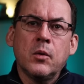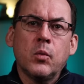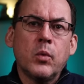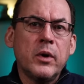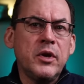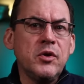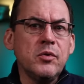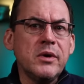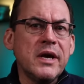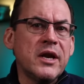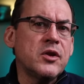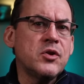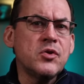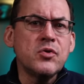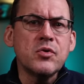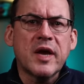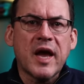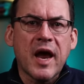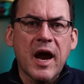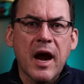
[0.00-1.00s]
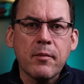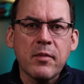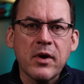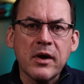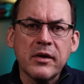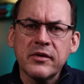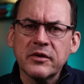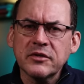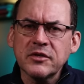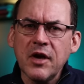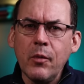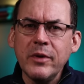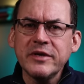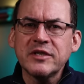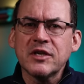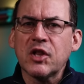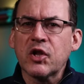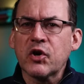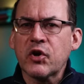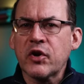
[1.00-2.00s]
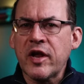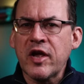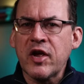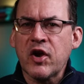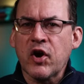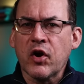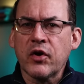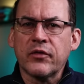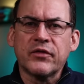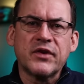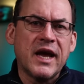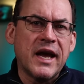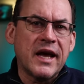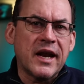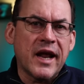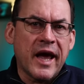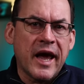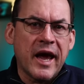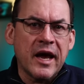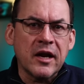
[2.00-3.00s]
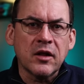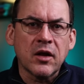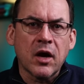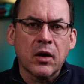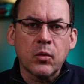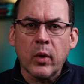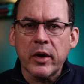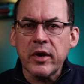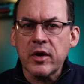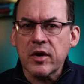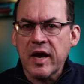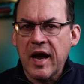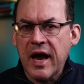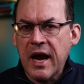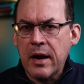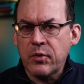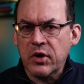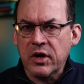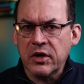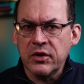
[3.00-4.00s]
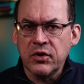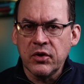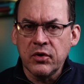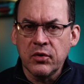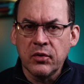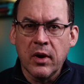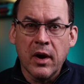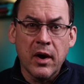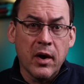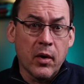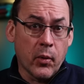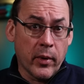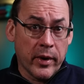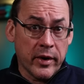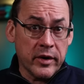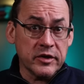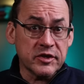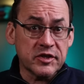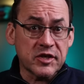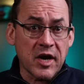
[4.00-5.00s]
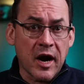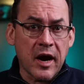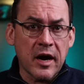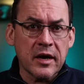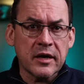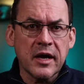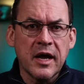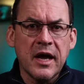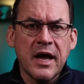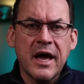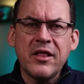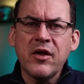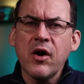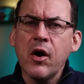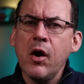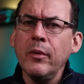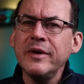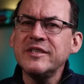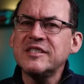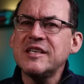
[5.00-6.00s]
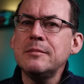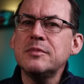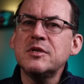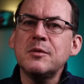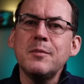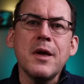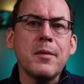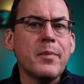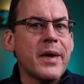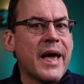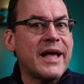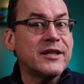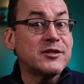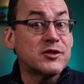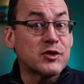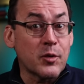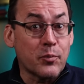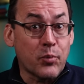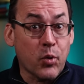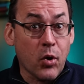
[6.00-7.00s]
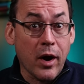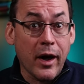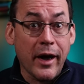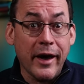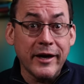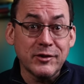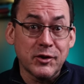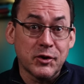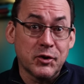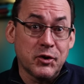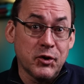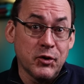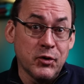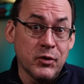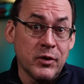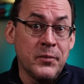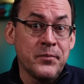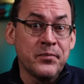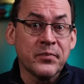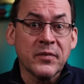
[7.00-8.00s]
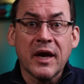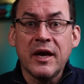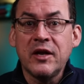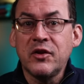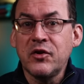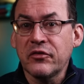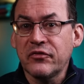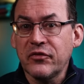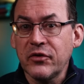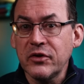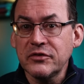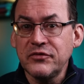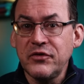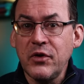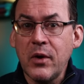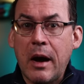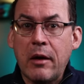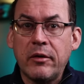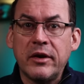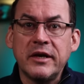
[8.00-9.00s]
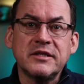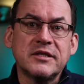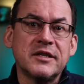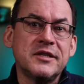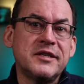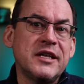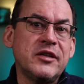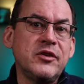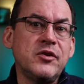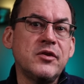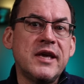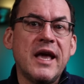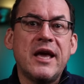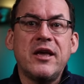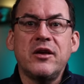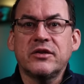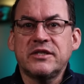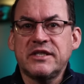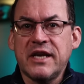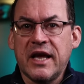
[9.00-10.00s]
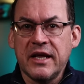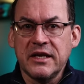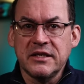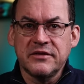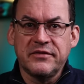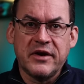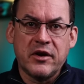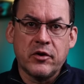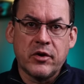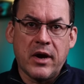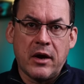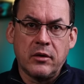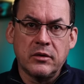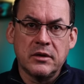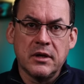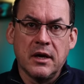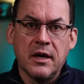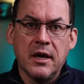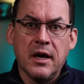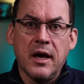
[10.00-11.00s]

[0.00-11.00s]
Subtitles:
When you get a new camera, there's always a learning curve to get a handle on what your camera can do, where to start, and there always seems to be a bad surprise or two in your first few outings until you get your settings figured out.